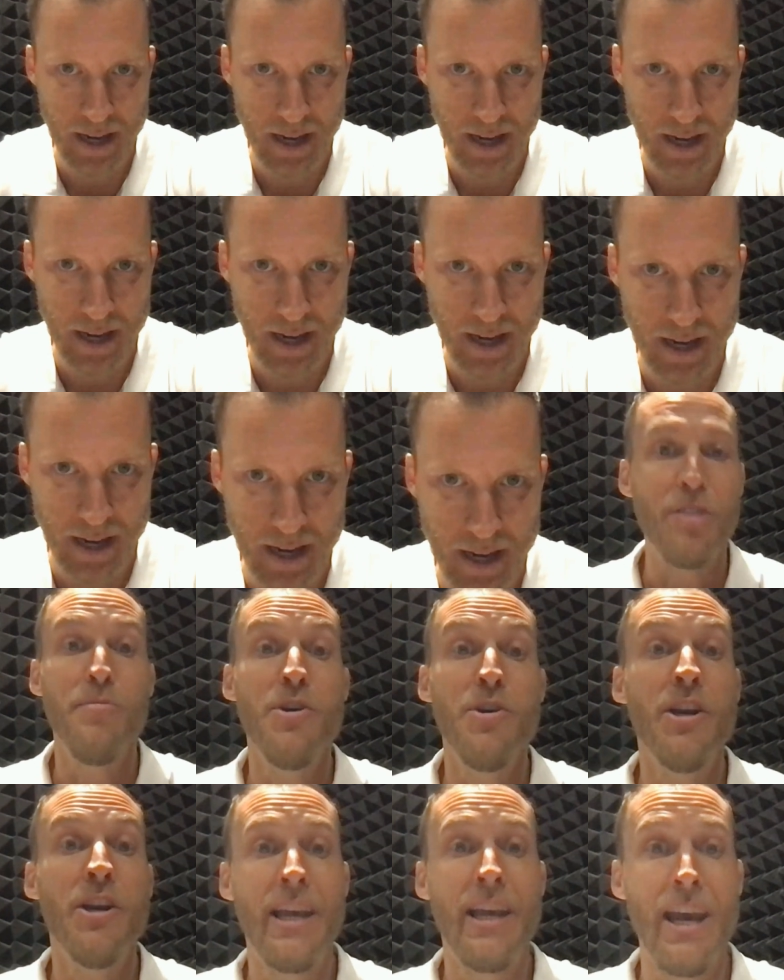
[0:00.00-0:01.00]
And when I say
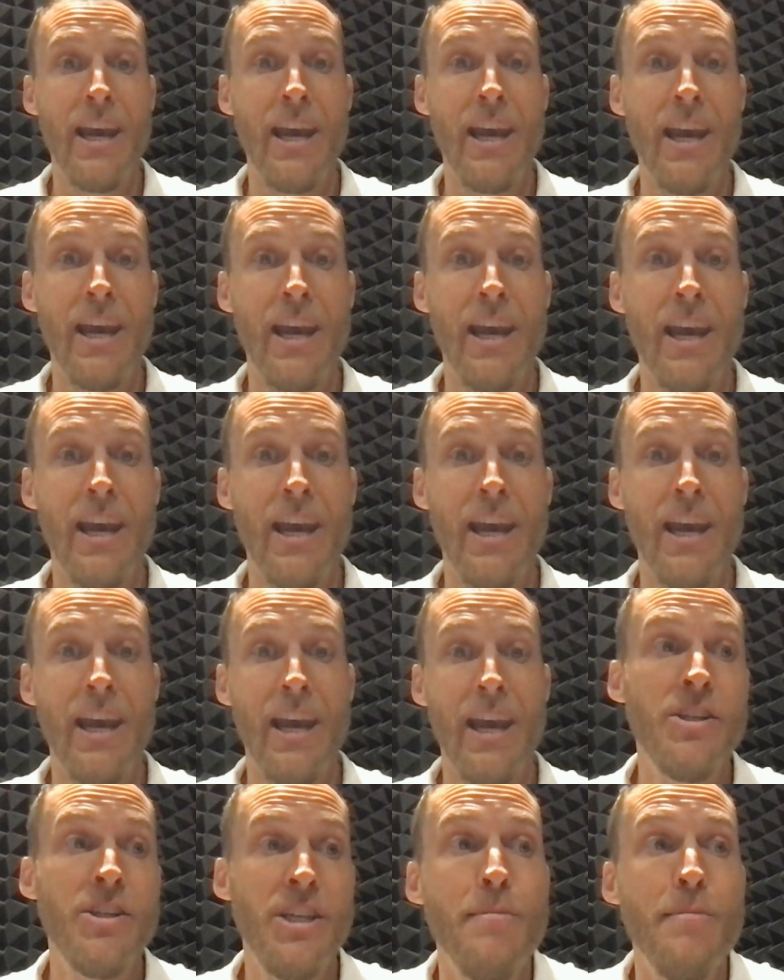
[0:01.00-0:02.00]
communicate,
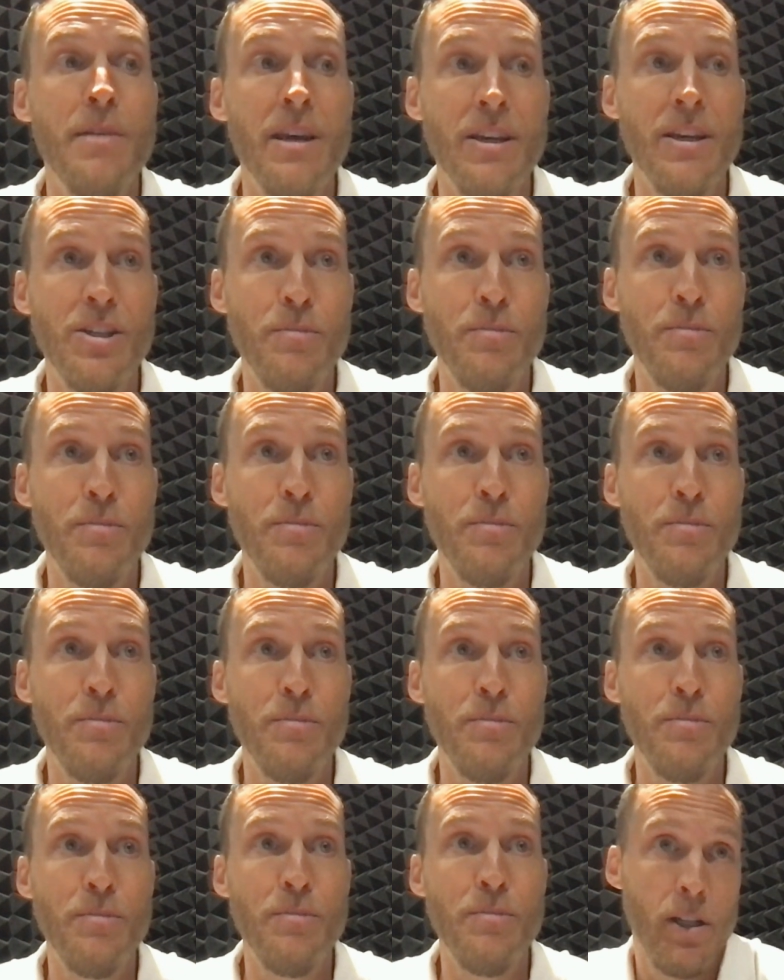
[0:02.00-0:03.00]
our team is
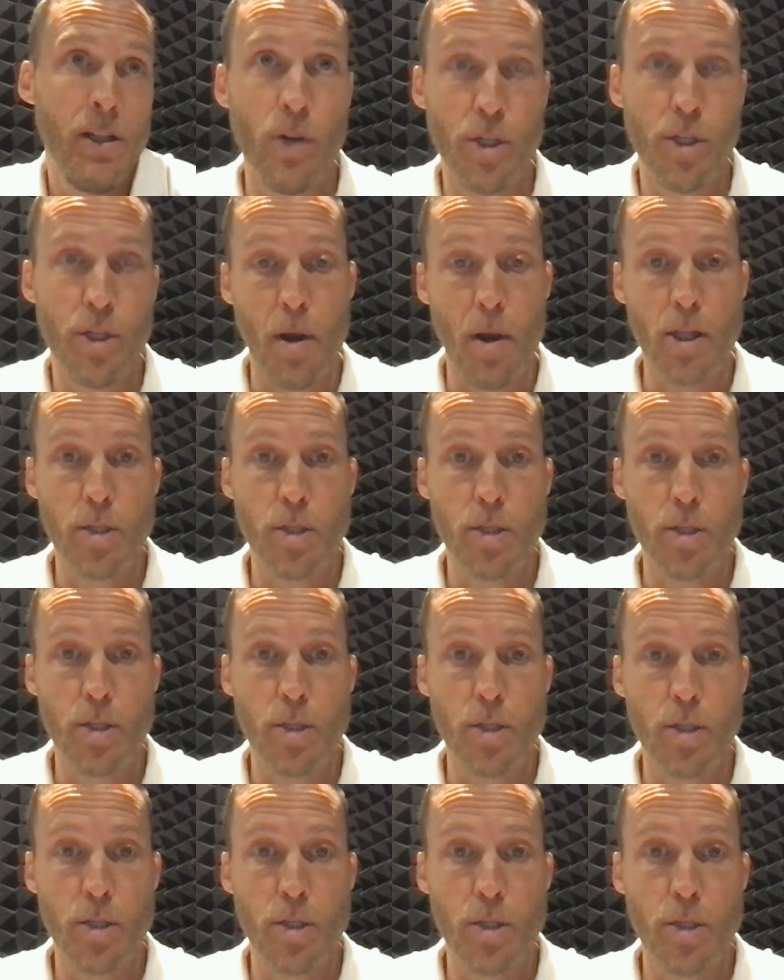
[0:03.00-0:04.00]
basically
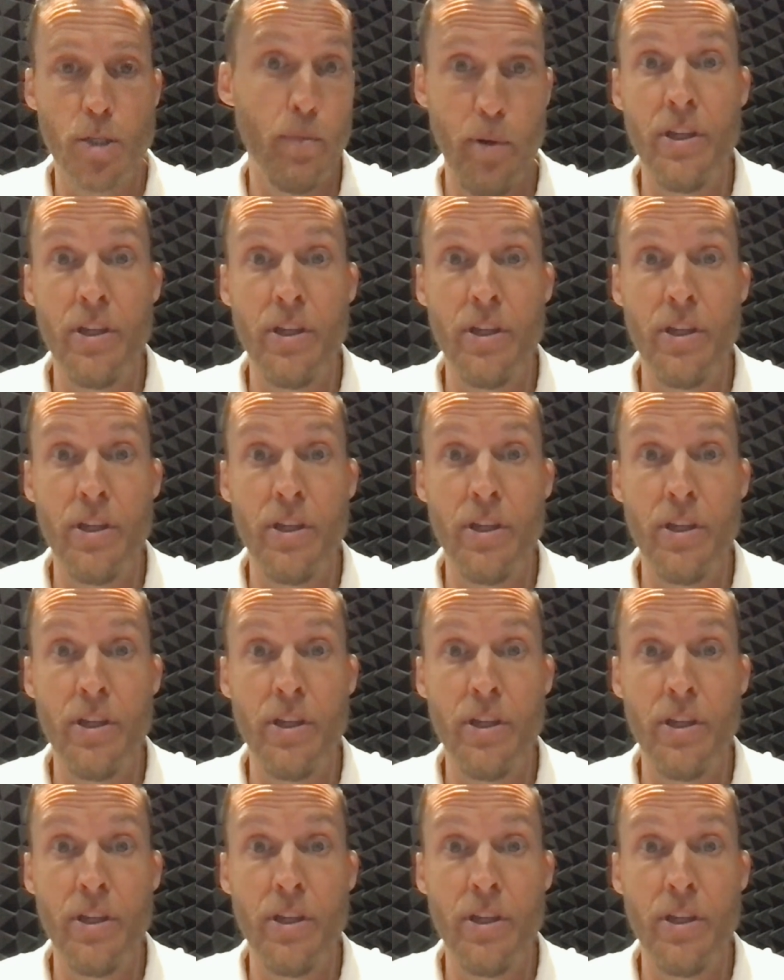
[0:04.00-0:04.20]
responsible for